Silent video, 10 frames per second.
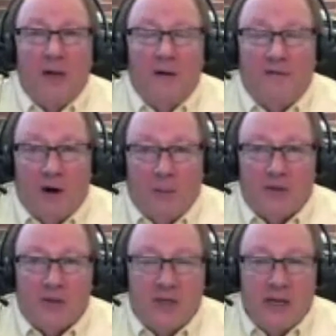
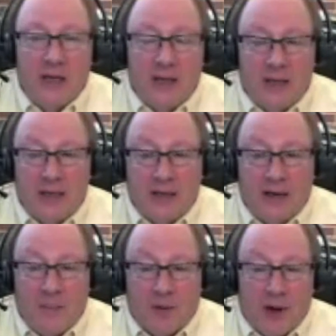pharmacy
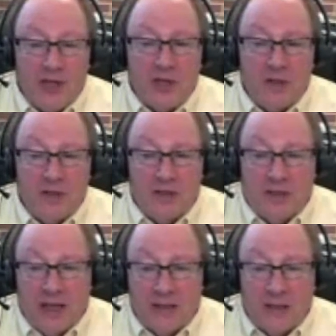operations
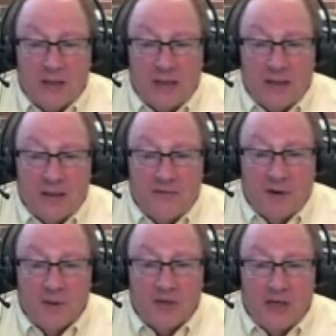that a
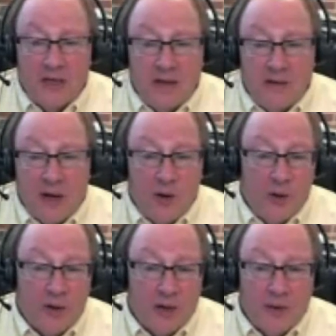pharmacy
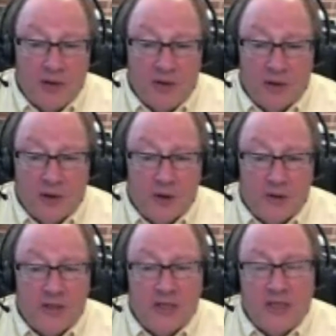owner can make sure
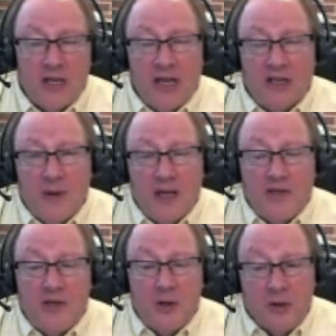occurs each day is
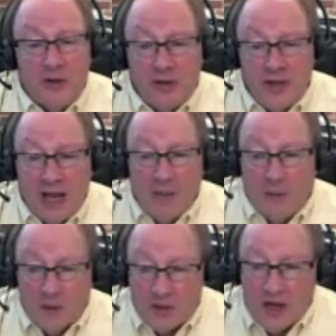making sure that the daily
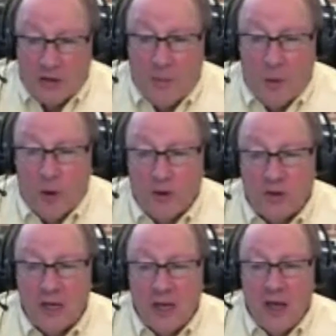point of sale
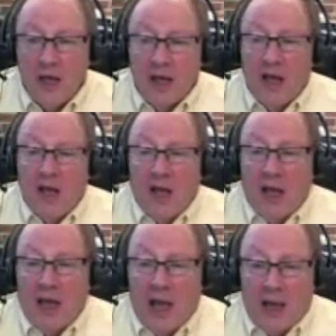reports
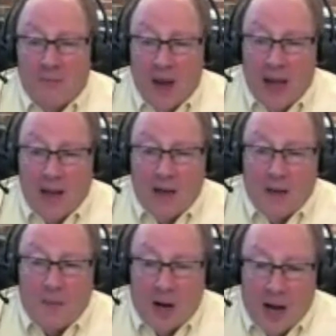and bank
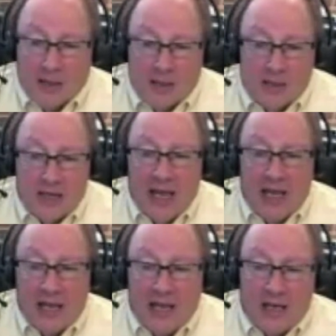deposits
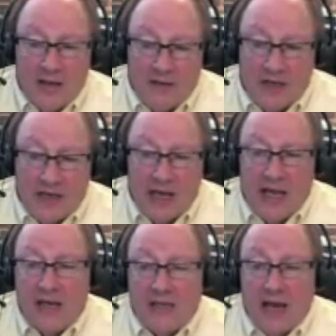at end of the
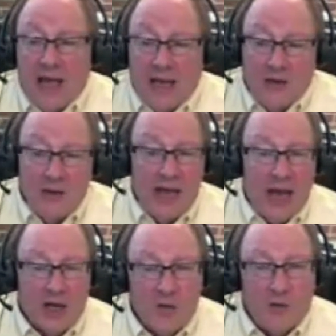day tie into the
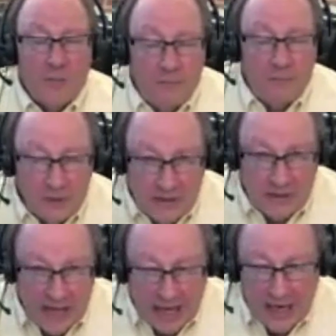actual
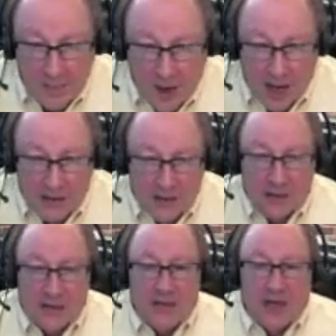daily
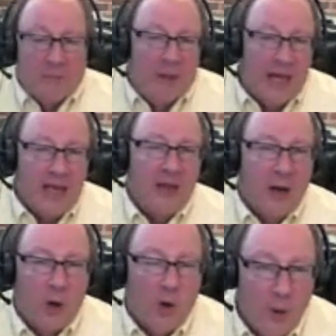deposits that are made at the
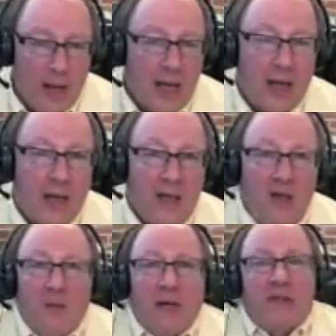local bank. And
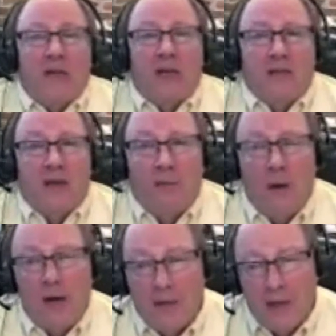you might say to yourself,
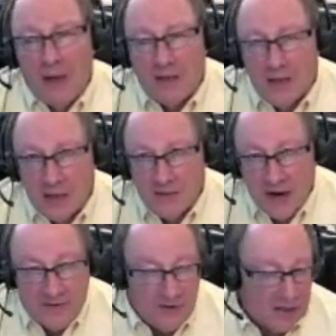well, it sounds
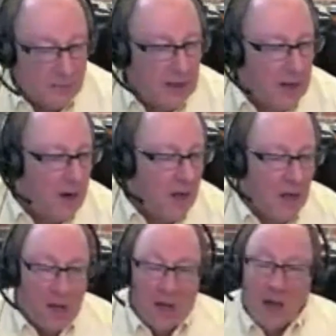very fundamental.
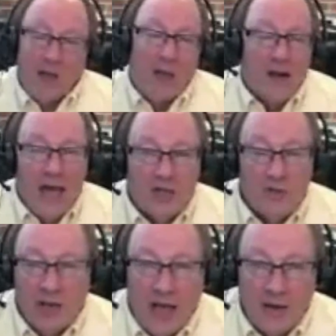Yeah,
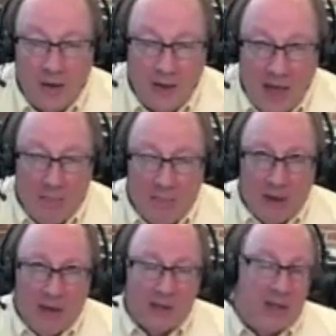naturally I do that.
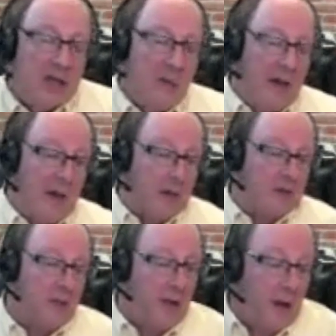But let's think about that
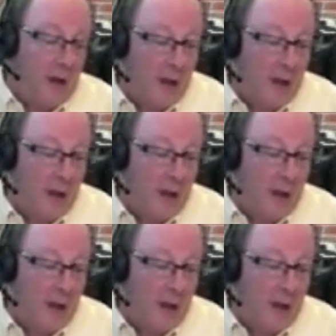just a minute.